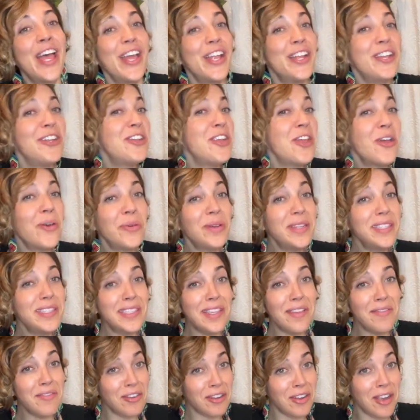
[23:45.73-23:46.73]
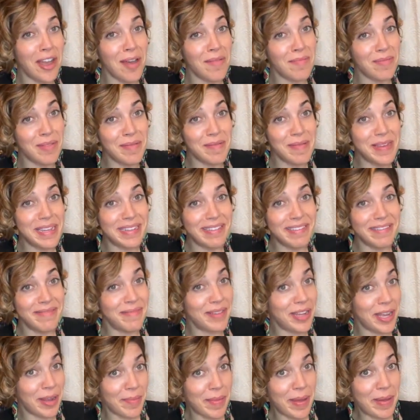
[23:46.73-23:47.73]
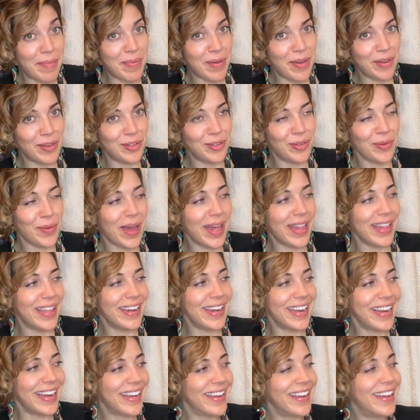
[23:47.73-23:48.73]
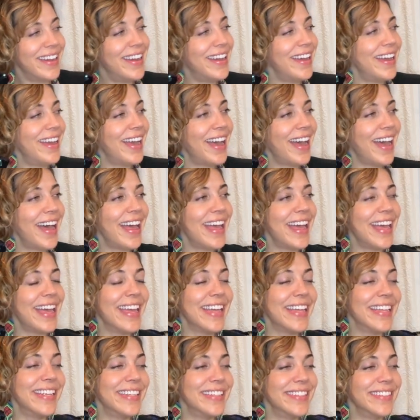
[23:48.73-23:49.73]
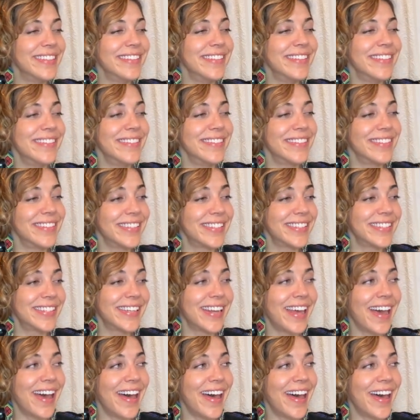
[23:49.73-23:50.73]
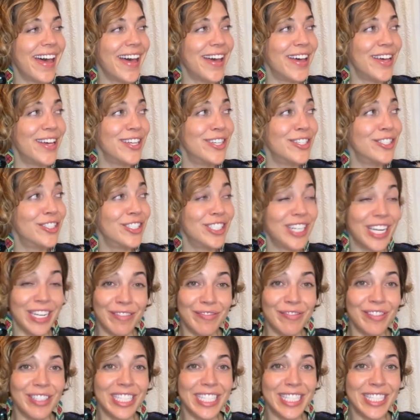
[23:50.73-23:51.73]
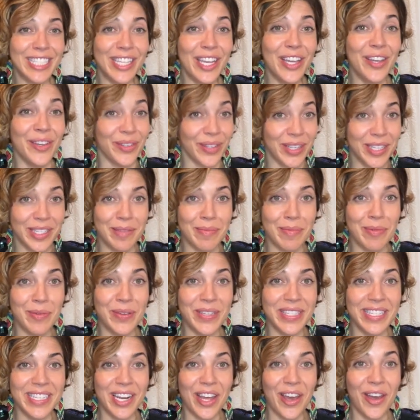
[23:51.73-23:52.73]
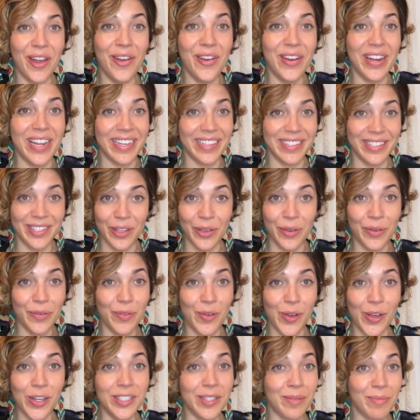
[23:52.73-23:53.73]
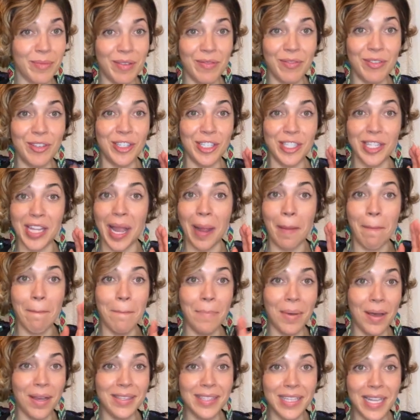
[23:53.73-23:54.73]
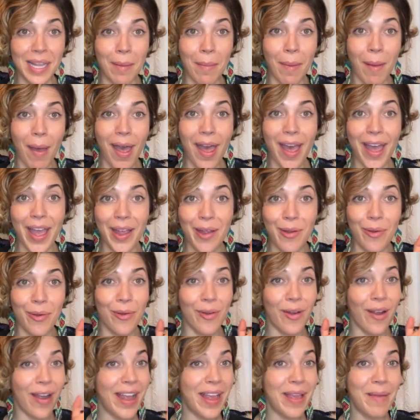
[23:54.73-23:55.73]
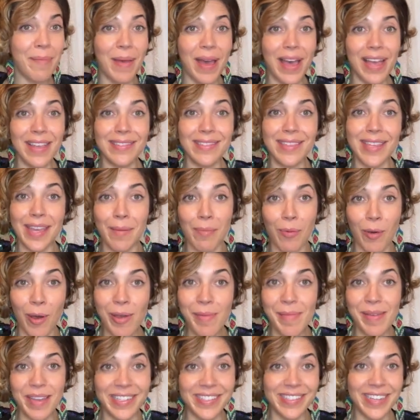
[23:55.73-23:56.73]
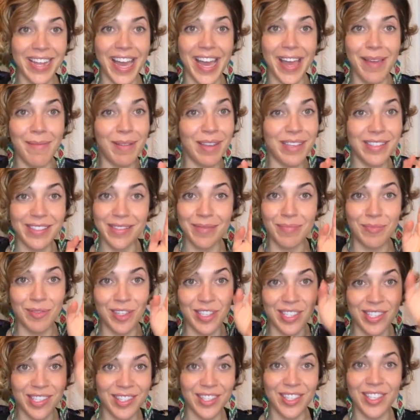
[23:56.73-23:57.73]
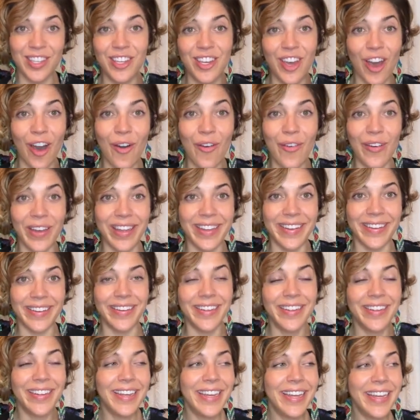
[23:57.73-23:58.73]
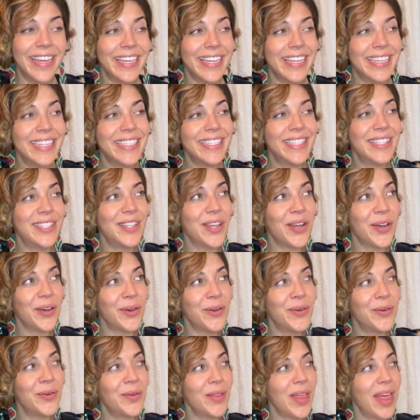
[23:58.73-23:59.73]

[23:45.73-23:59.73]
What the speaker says: No one's ever complimented me on my punctuality, and rightfully so, because I'm always in a hurry. So of course I'm even just like buzzing by right past the appointment time because I'm just going. So